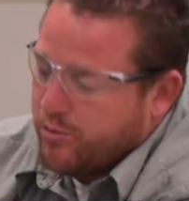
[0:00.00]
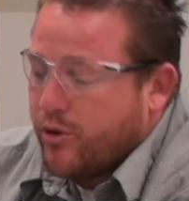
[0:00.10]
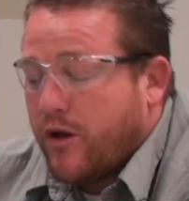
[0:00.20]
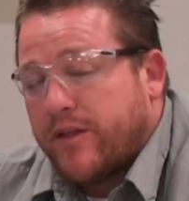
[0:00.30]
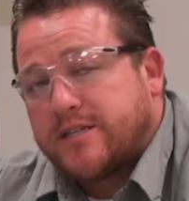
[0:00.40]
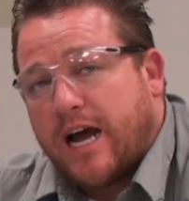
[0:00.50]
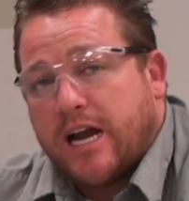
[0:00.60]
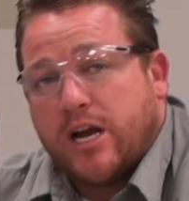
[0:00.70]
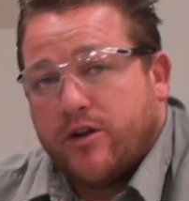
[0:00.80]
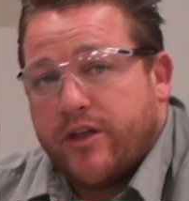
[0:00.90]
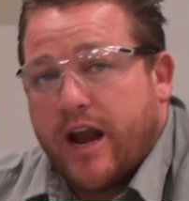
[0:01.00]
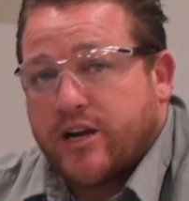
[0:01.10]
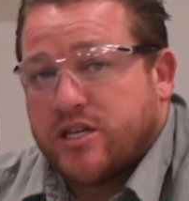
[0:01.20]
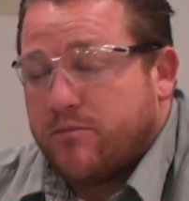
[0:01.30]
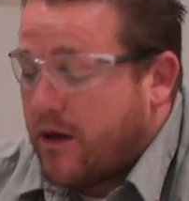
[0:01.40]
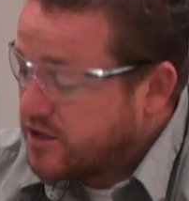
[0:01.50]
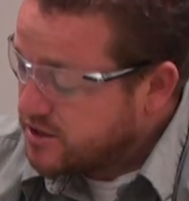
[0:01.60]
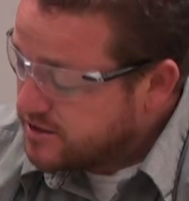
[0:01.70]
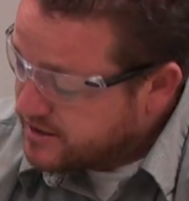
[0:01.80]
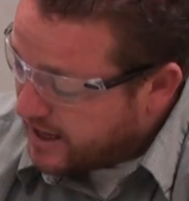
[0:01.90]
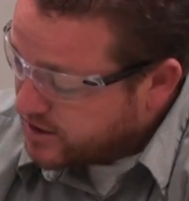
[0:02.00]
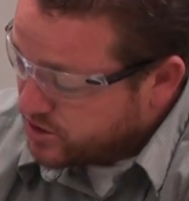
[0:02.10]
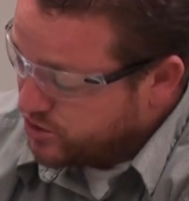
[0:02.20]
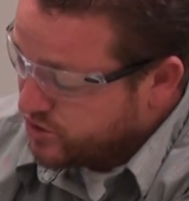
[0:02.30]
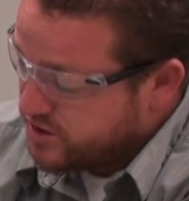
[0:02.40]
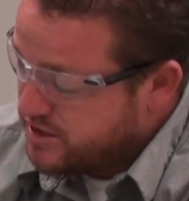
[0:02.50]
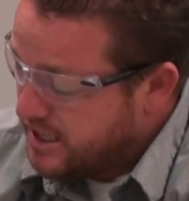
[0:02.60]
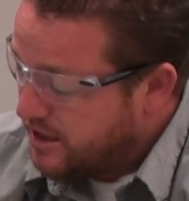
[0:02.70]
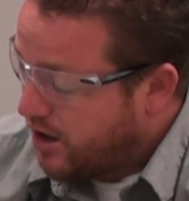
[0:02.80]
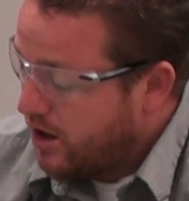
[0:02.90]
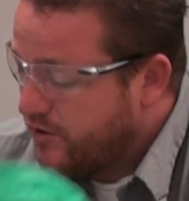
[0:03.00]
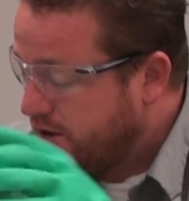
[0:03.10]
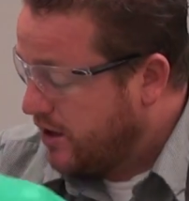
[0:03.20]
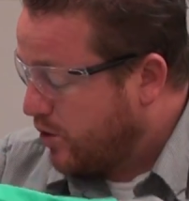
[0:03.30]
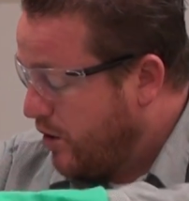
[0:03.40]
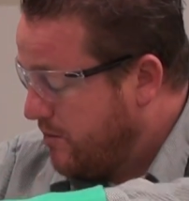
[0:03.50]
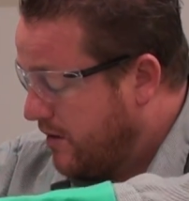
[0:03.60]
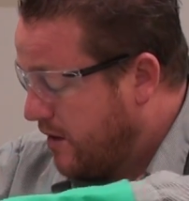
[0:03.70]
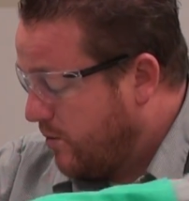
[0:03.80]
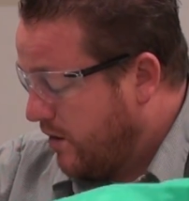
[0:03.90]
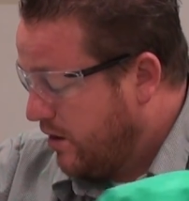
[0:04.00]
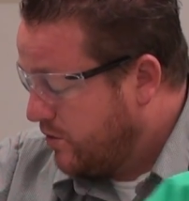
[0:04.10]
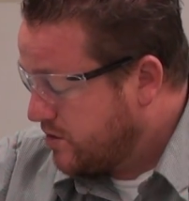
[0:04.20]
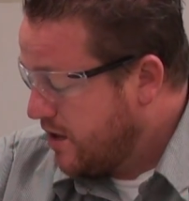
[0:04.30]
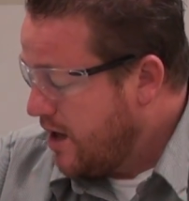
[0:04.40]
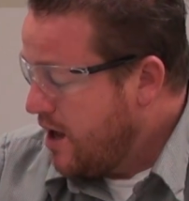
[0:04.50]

to put on the side here that actually mentions that, so you'll see it on the equipment that we use.